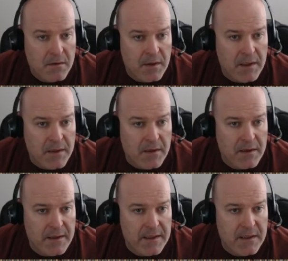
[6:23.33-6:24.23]
Right?
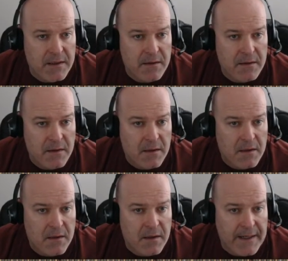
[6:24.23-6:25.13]
An in,
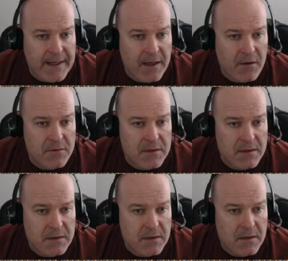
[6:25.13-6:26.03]
an out,
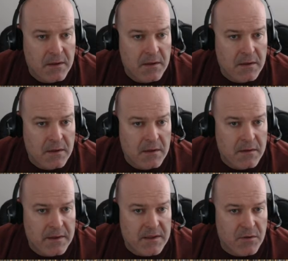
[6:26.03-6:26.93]

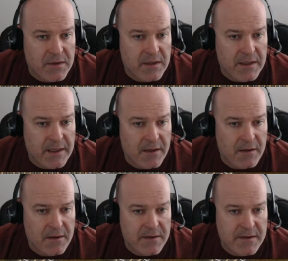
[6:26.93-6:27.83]
that's going into there,
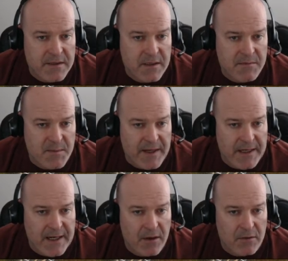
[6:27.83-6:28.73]
and then this comes back
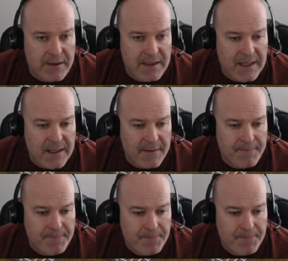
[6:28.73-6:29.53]
out like that.